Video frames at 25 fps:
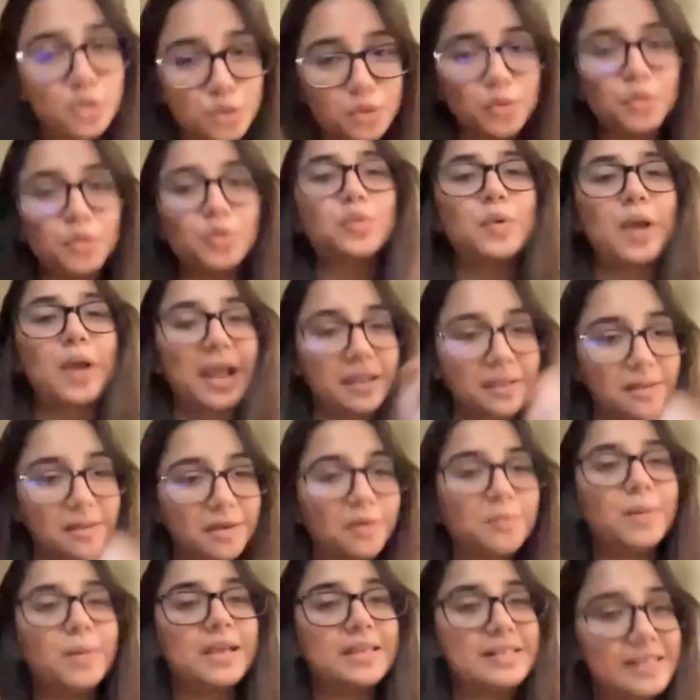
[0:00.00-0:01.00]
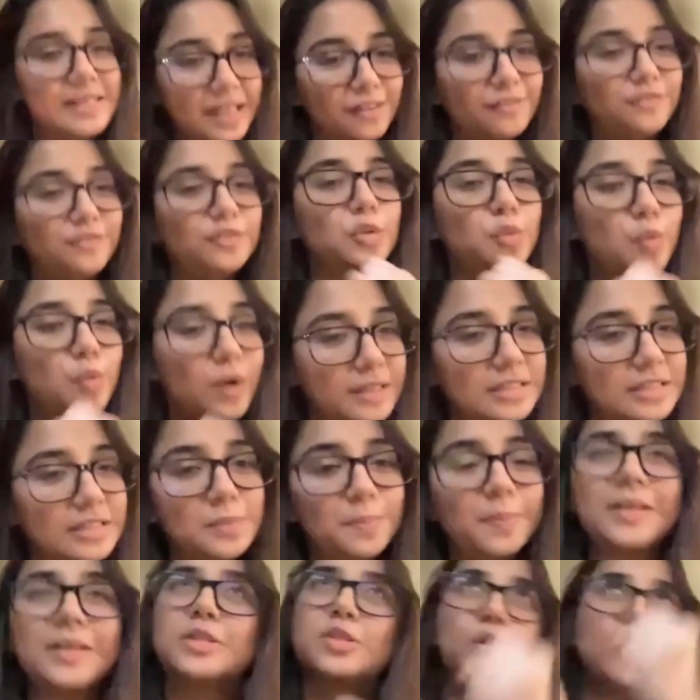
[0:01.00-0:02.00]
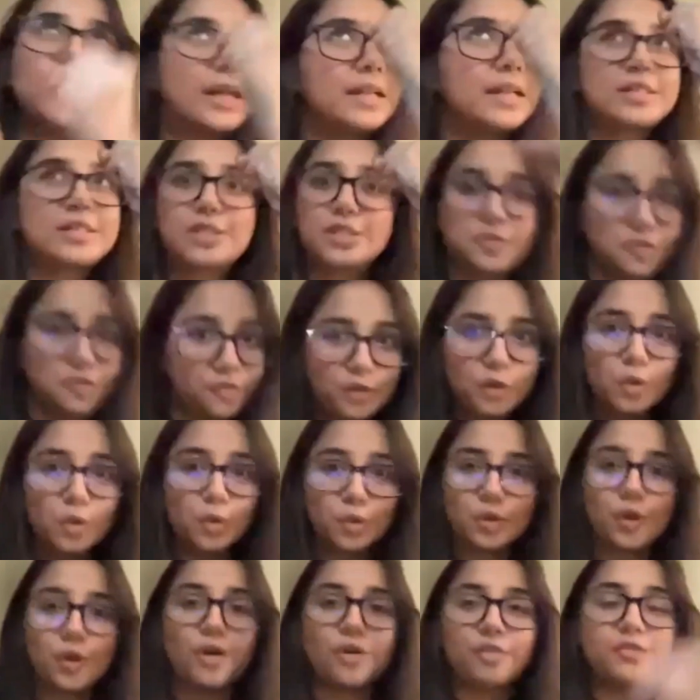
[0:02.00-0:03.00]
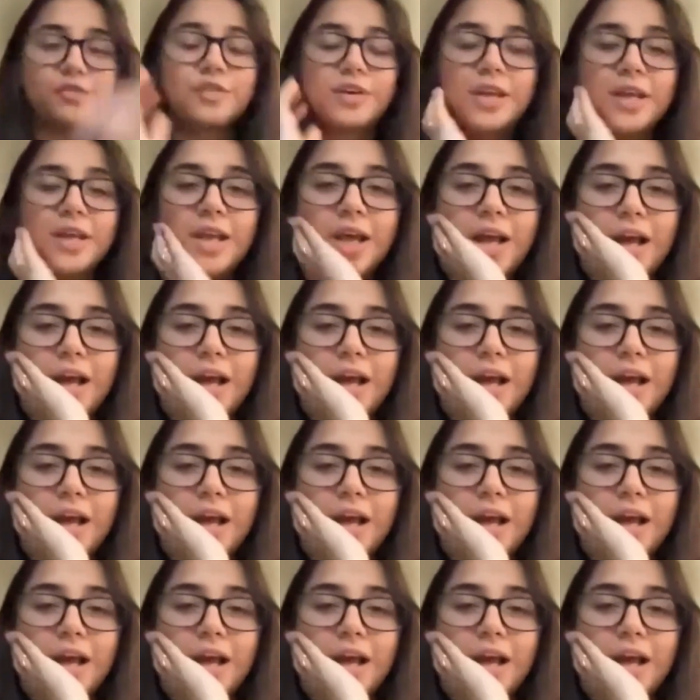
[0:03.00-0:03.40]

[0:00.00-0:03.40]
to do to anchor myself to one space, or I'll just float off.